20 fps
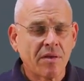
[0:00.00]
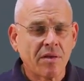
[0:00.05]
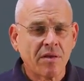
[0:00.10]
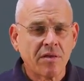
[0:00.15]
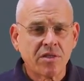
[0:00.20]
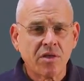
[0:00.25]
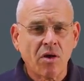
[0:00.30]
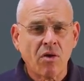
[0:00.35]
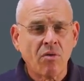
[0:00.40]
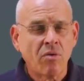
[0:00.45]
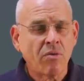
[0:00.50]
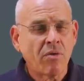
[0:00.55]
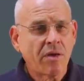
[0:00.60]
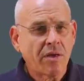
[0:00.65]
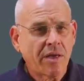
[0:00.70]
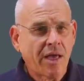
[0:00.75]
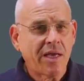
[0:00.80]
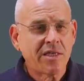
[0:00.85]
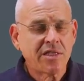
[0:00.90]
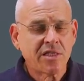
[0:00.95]
So
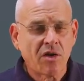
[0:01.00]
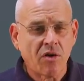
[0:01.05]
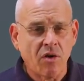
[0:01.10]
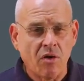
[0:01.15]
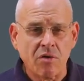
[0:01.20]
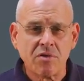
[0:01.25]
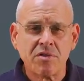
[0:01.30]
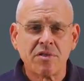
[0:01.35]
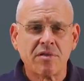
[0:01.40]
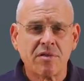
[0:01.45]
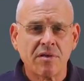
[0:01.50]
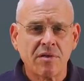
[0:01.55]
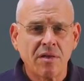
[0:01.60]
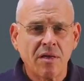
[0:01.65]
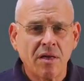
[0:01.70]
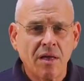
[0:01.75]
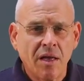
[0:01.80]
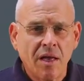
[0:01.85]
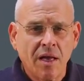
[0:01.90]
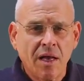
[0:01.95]
case closed.
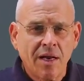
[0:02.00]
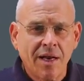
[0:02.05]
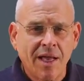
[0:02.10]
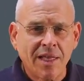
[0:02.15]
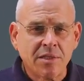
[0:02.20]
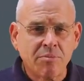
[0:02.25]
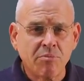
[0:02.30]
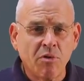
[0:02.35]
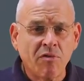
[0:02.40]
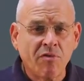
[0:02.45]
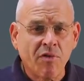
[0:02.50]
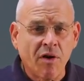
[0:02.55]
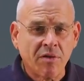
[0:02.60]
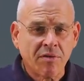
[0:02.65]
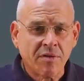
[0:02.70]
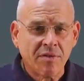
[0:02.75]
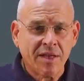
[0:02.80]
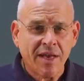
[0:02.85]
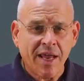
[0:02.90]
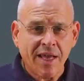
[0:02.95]
Let's move on
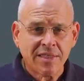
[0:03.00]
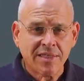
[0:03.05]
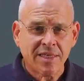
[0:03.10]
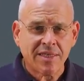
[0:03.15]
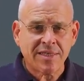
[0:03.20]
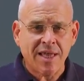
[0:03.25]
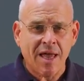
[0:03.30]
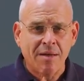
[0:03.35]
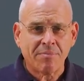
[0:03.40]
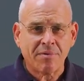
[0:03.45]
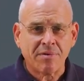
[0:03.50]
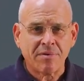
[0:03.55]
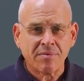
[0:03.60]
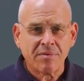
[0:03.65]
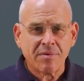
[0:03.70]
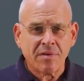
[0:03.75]
to the next example.